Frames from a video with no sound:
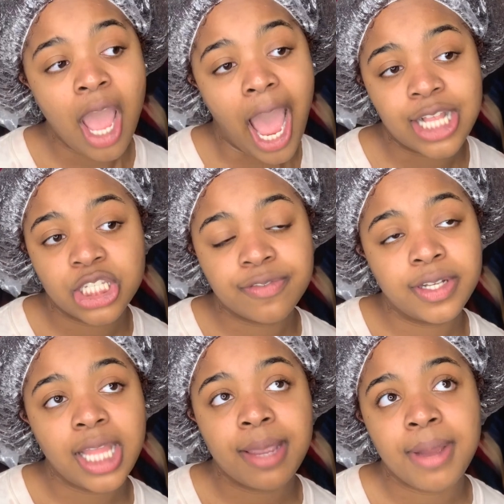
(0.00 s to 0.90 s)
I just
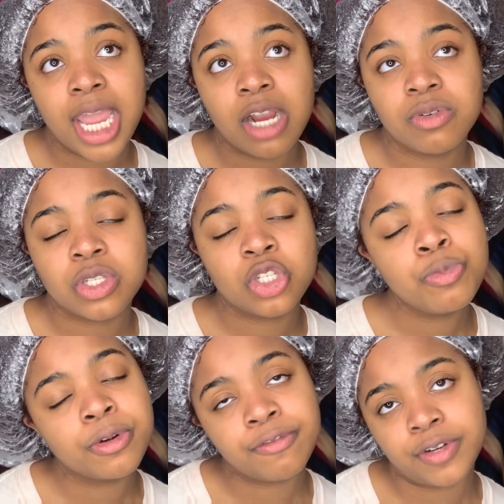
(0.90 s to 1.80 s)
felt like my hair was
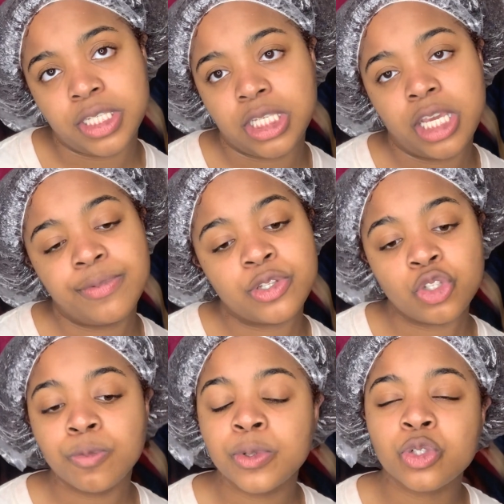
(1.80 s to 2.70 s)
super frizzy. It was
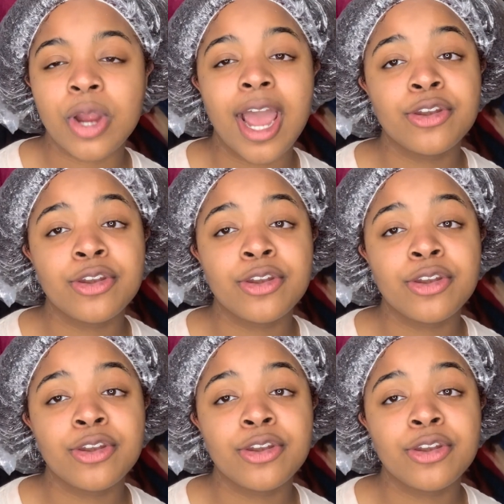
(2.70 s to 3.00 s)
super dry.